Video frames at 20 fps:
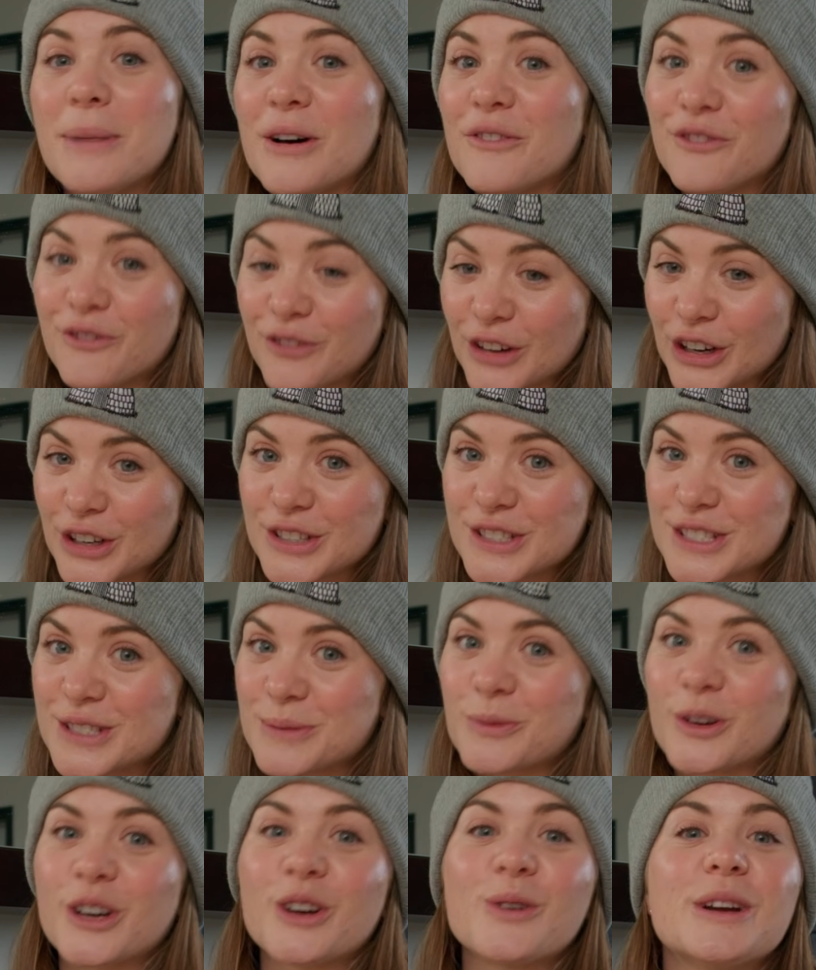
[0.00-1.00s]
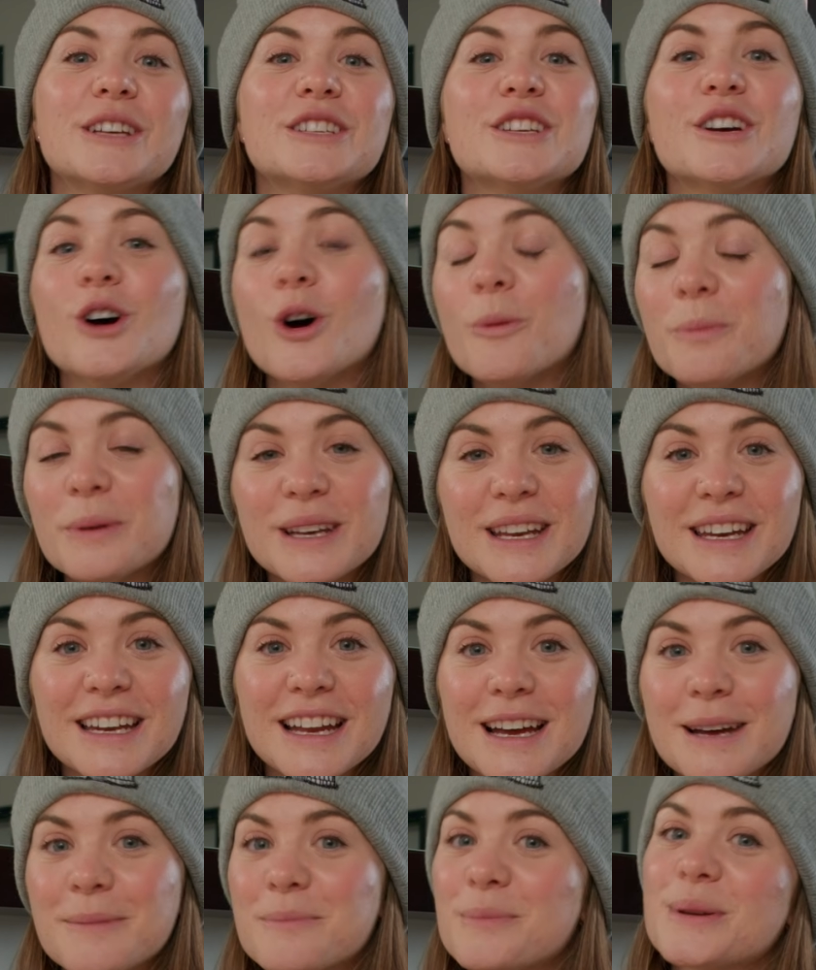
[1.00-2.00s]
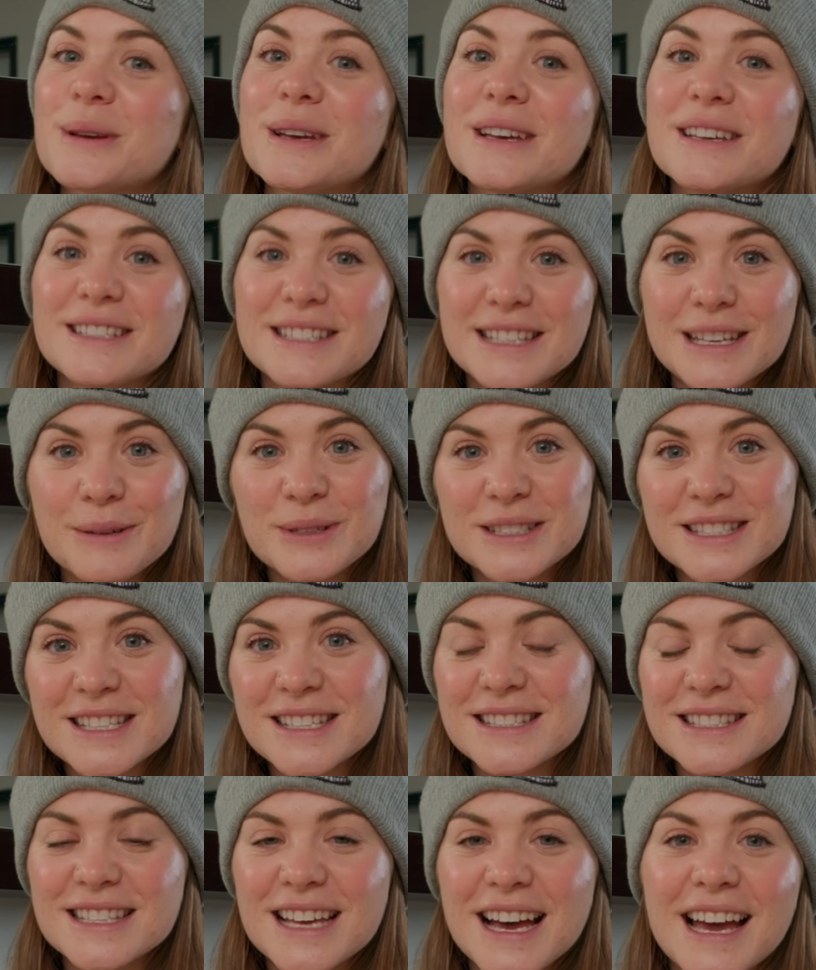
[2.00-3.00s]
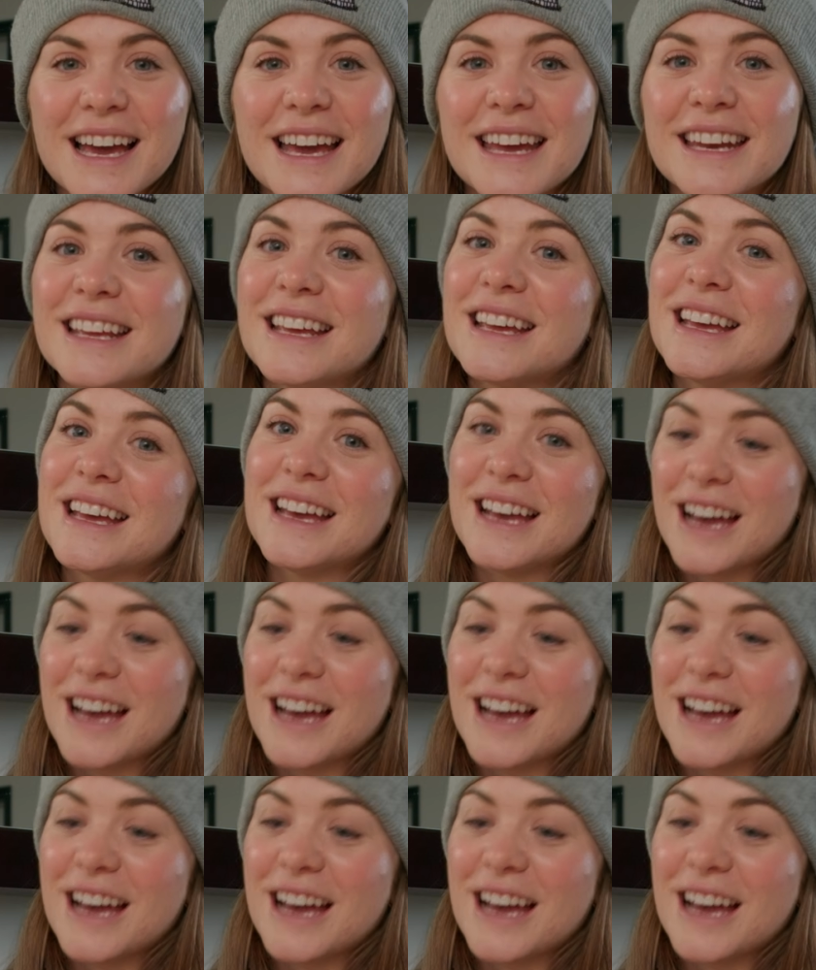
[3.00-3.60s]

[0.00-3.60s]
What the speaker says: But first, we're going to open it up, see what's inside.